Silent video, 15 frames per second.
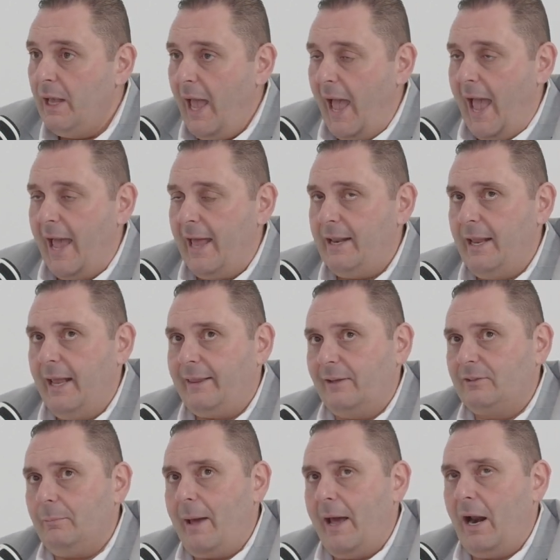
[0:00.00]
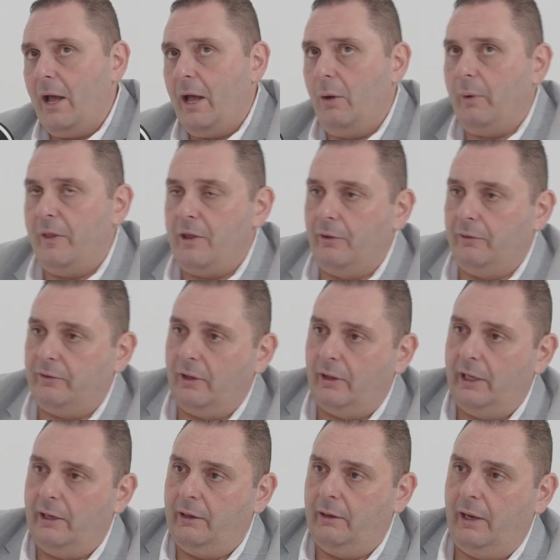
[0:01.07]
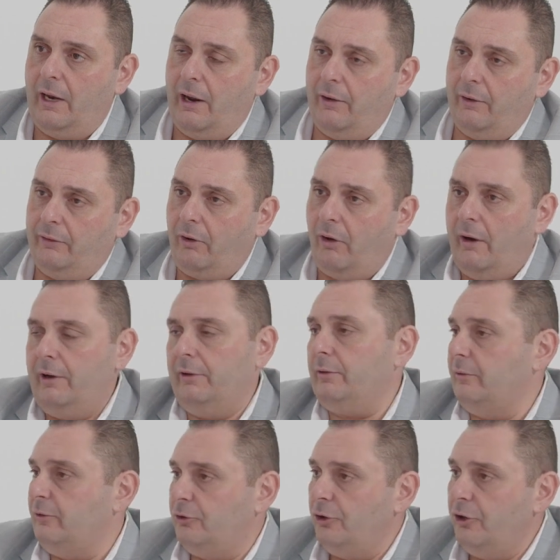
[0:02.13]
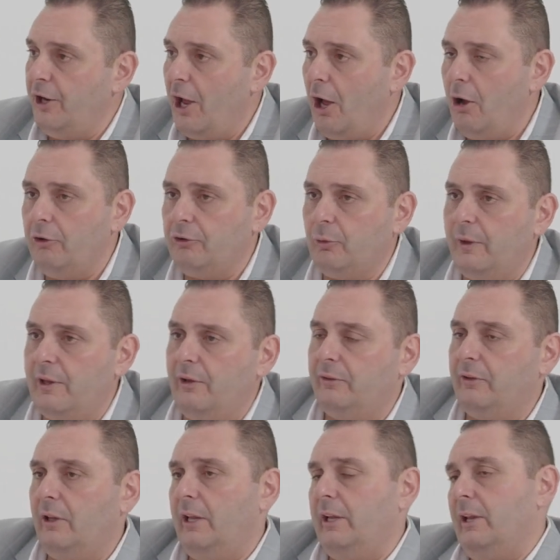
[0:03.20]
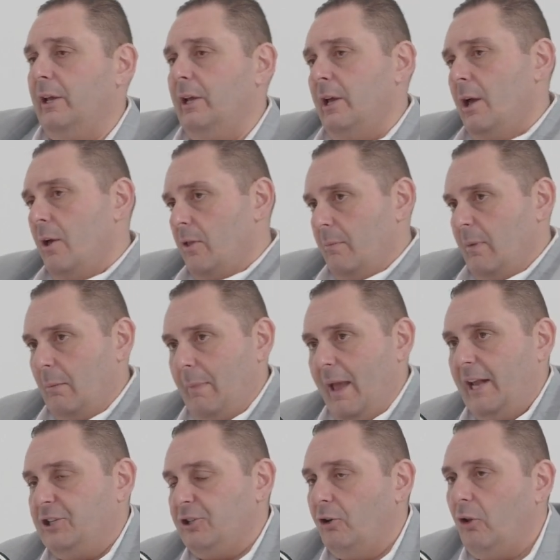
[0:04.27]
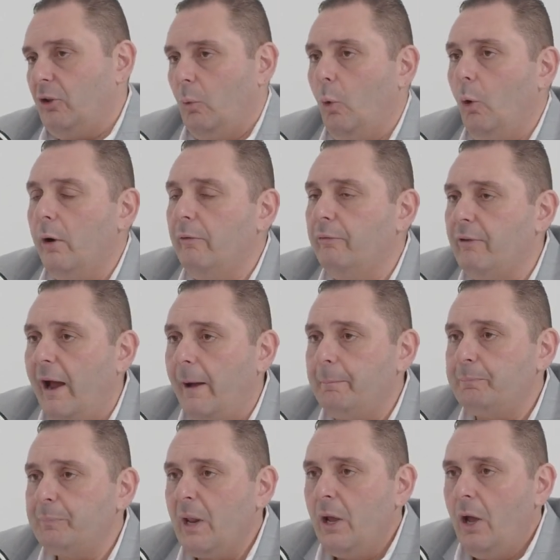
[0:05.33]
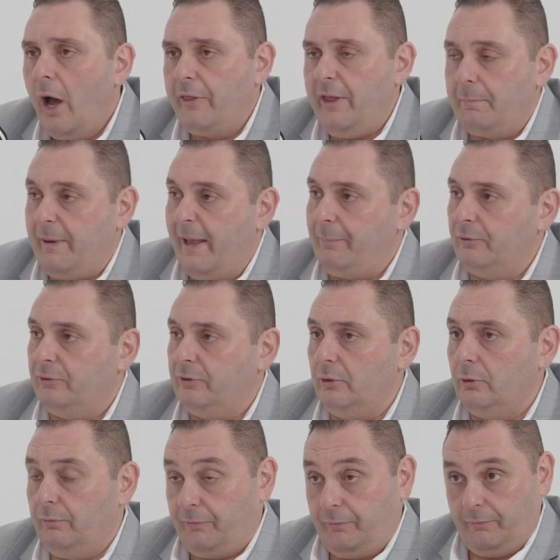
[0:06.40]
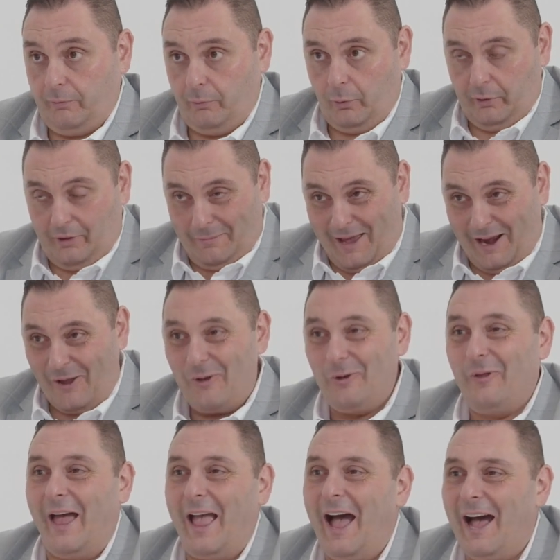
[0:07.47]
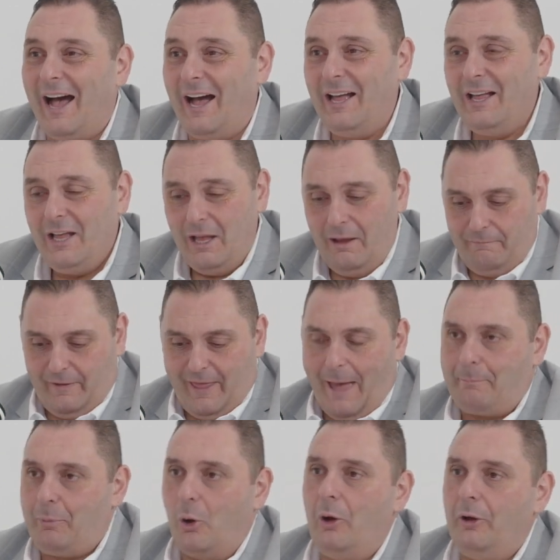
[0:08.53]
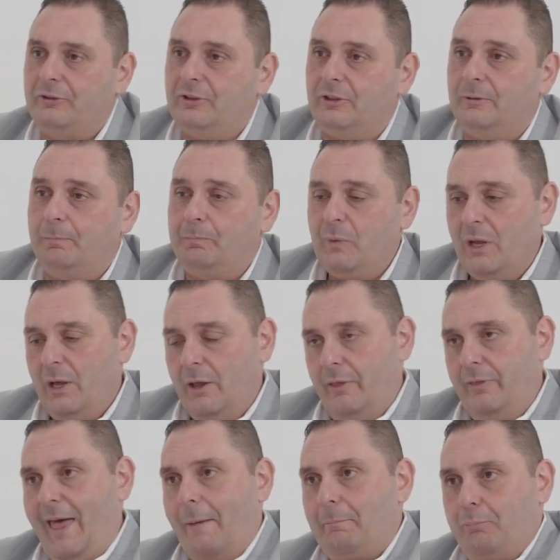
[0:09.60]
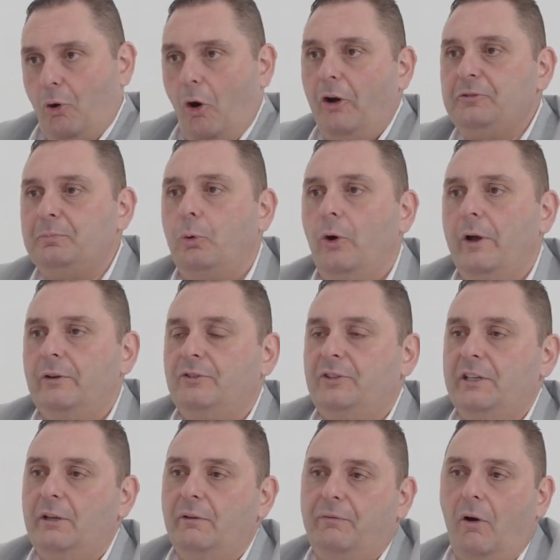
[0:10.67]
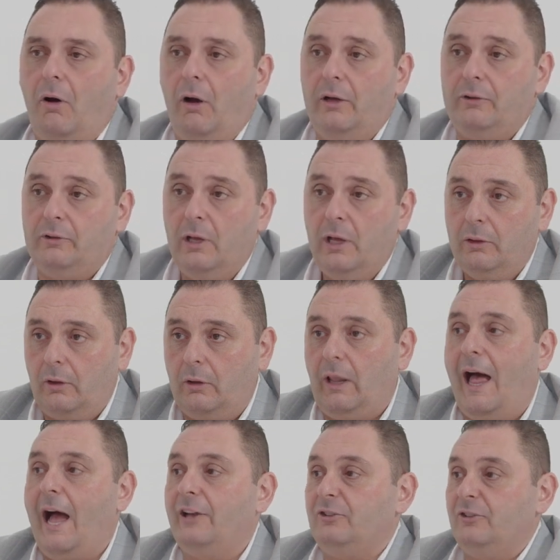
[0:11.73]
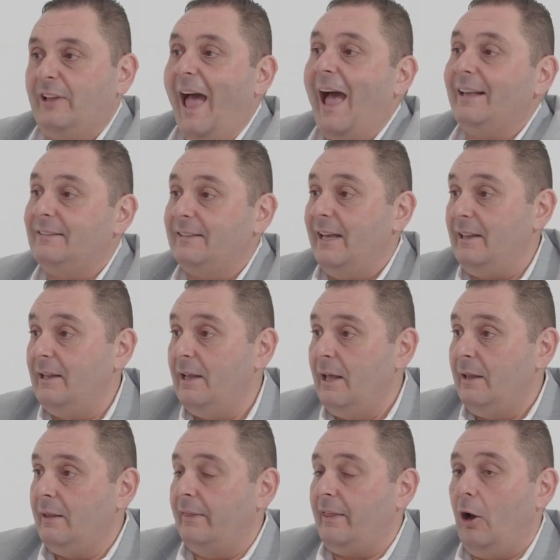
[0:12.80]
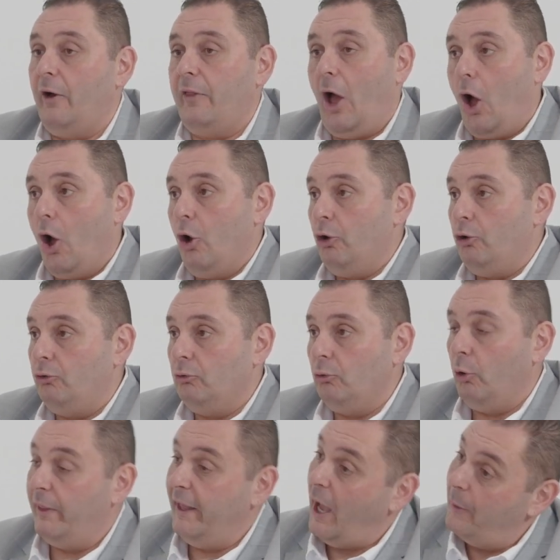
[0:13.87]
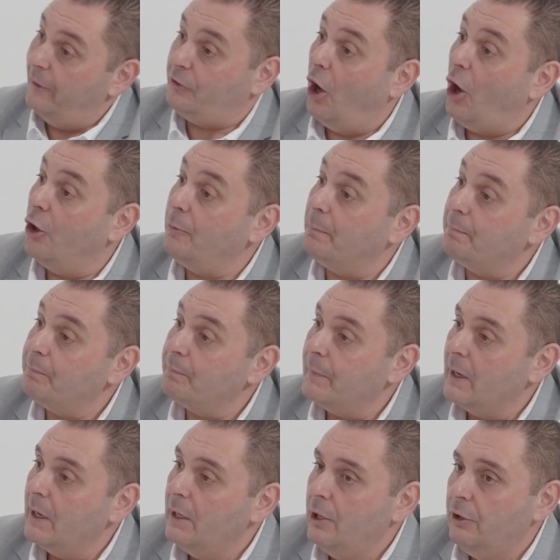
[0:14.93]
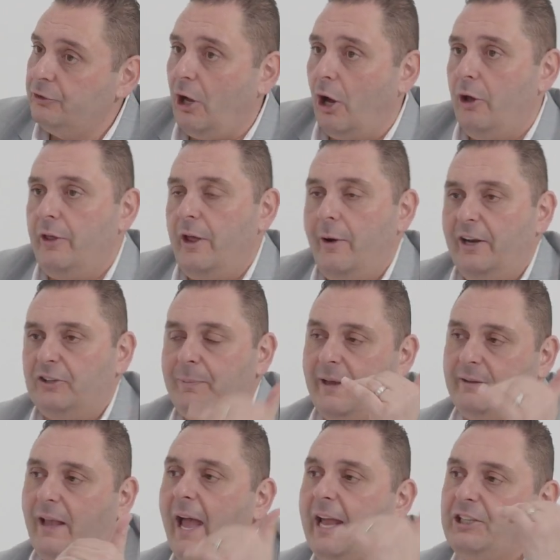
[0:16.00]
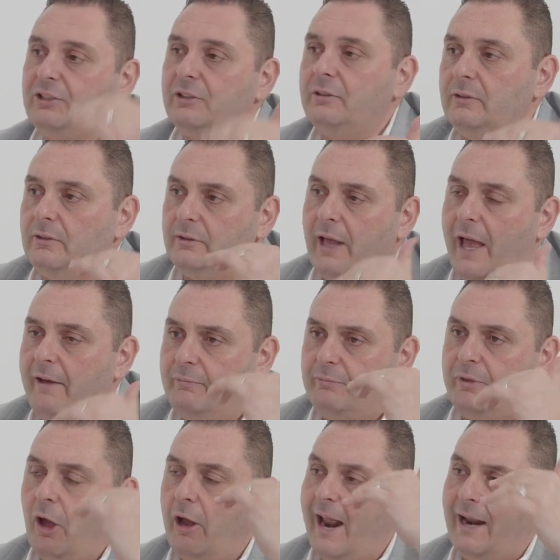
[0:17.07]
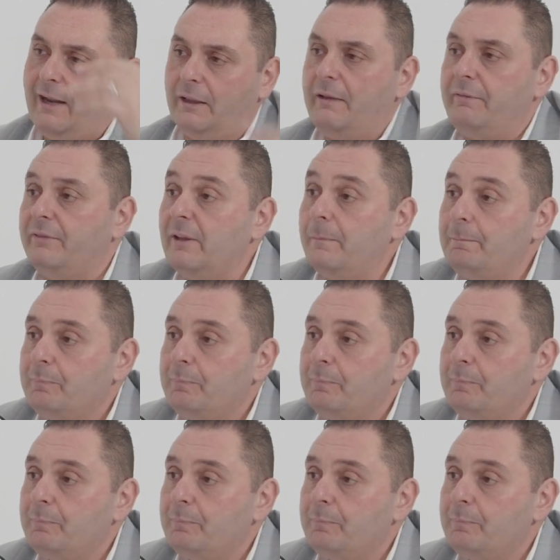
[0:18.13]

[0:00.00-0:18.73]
And it doesn't matter whether you're selling, you know, the tiniest of studios or whether you're selling the McMansion on the waterfront. I think people still, no matter who they are, for that person, that price point signifies the largest asset that they either own or they're going to own. So their expectations have no doubt lifted.